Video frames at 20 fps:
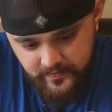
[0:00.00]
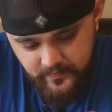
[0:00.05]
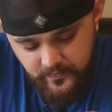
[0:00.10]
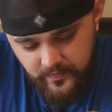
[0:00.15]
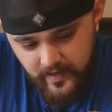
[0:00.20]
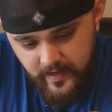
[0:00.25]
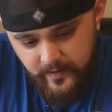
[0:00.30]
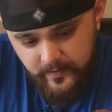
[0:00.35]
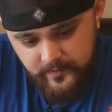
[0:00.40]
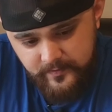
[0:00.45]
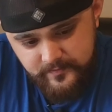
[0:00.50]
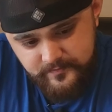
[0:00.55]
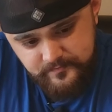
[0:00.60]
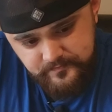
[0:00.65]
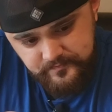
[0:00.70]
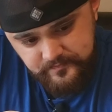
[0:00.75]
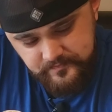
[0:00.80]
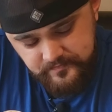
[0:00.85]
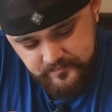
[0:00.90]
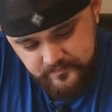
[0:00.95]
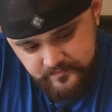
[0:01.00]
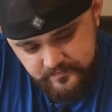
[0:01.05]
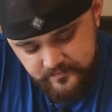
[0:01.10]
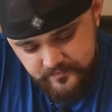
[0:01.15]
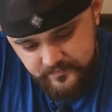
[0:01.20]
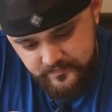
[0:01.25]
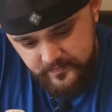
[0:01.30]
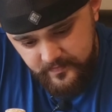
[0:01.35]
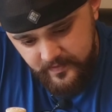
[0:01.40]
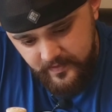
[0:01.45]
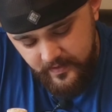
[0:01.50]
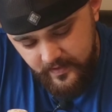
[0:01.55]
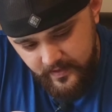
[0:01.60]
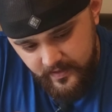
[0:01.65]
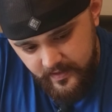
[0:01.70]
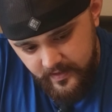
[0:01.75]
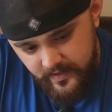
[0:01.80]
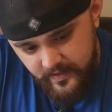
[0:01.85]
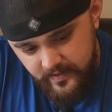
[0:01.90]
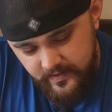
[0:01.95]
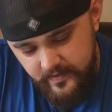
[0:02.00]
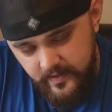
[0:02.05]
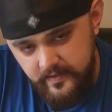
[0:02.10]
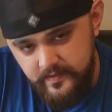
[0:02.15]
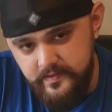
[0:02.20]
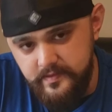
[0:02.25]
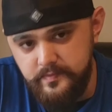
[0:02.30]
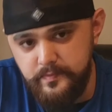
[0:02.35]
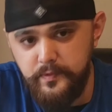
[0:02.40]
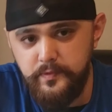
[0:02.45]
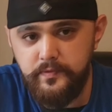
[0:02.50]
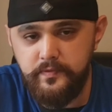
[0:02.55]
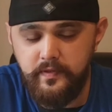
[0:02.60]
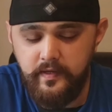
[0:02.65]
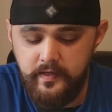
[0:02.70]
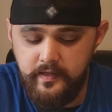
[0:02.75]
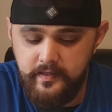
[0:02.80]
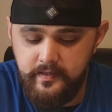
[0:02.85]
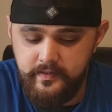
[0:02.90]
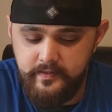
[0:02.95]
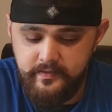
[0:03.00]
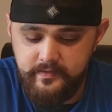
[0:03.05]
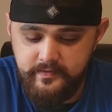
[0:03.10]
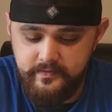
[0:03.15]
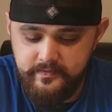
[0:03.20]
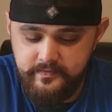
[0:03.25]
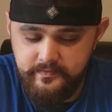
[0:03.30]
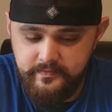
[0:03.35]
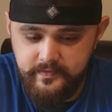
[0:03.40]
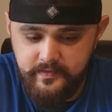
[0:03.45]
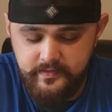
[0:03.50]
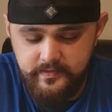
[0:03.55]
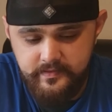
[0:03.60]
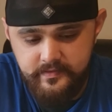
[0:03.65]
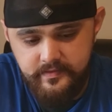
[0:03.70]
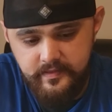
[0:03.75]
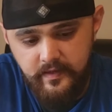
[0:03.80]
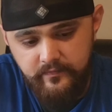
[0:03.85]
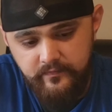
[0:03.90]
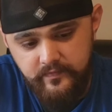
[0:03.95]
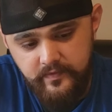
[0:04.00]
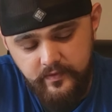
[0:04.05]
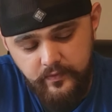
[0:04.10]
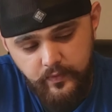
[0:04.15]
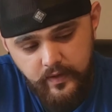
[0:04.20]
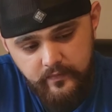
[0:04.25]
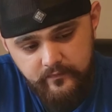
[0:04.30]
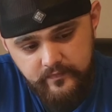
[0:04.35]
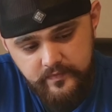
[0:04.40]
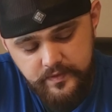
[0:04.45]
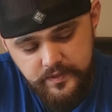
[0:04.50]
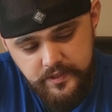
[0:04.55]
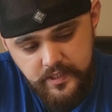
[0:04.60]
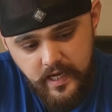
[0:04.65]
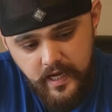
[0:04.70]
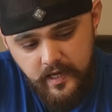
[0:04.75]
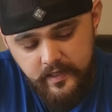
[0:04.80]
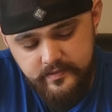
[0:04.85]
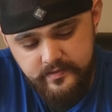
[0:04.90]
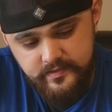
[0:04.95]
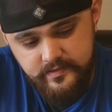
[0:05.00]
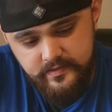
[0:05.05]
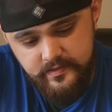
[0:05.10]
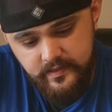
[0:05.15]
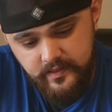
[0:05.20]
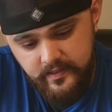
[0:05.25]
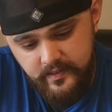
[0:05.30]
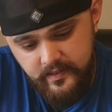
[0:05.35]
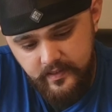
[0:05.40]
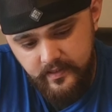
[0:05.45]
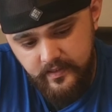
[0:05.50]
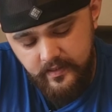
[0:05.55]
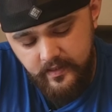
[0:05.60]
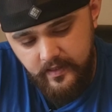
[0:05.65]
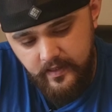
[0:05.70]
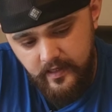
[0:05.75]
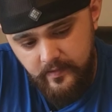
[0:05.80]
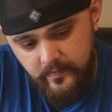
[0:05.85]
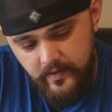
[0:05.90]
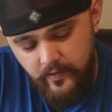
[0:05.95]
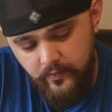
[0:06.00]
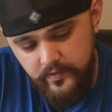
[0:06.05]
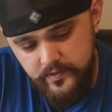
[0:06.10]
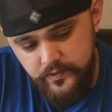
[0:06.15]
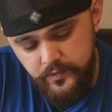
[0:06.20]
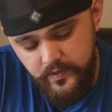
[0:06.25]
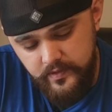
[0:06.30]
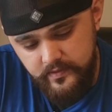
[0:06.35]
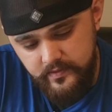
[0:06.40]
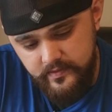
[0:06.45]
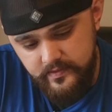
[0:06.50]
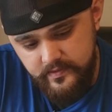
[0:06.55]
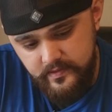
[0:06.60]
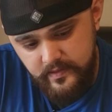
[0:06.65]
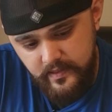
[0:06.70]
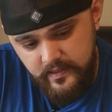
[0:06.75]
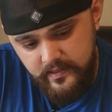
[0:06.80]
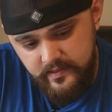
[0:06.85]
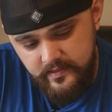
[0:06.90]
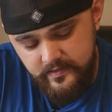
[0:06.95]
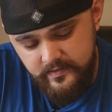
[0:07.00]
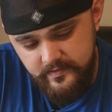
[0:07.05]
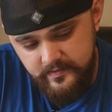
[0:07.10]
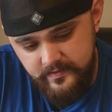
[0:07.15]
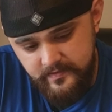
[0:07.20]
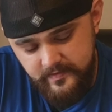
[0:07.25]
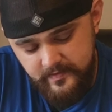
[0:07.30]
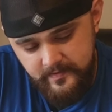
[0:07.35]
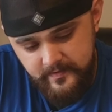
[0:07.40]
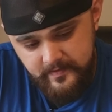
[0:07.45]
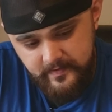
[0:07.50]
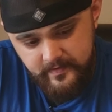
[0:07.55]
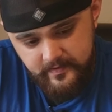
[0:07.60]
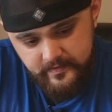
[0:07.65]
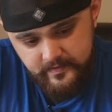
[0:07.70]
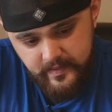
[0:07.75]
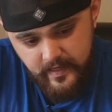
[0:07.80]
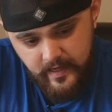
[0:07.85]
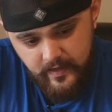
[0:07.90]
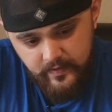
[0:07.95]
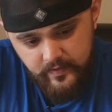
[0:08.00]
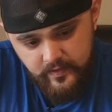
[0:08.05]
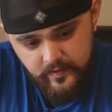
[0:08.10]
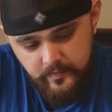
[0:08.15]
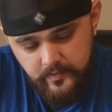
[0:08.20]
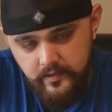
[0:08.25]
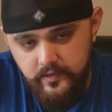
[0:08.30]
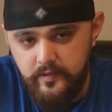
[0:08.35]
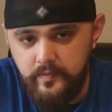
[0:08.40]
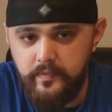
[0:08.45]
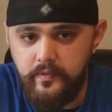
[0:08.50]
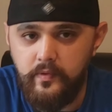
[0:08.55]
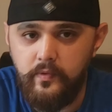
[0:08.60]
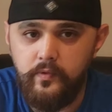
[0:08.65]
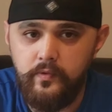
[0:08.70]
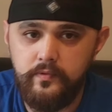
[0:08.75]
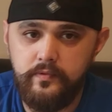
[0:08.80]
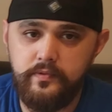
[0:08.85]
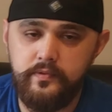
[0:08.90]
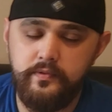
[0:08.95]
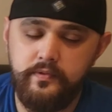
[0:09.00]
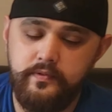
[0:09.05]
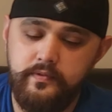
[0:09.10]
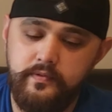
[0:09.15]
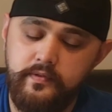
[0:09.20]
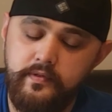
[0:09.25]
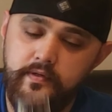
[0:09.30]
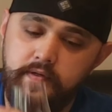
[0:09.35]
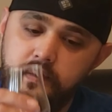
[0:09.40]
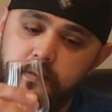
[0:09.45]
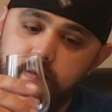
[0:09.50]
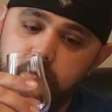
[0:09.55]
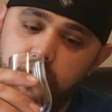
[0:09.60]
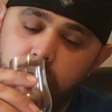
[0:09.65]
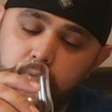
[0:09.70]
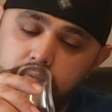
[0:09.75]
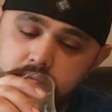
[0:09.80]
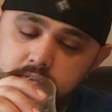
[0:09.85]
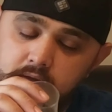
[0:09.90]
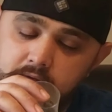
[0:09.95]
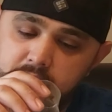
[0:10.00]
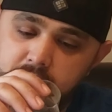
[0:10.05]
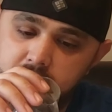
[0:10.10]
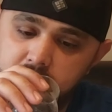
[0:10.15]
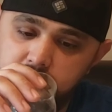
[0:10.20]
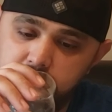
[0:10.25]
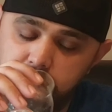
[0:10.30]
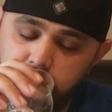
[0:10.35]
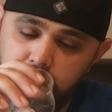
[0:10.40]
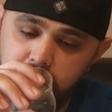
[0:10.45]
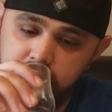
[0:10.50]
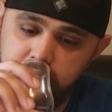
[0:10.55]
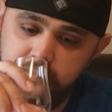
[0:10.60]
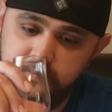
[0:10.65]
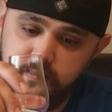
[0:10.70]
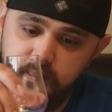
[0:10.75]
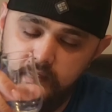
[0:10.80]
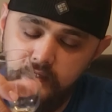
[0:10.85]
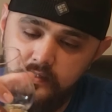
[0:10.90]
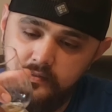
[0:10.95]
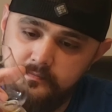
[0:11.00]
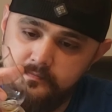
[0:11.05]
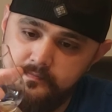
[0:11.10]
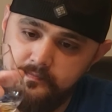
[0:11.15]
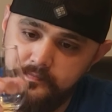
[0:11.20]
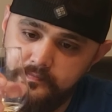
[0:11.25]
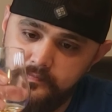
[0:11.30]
Wow, that is smooth. This is definitely great for shots. I would drink this neat. Now that I'm a little bit older, I would definitely enjoy this neat.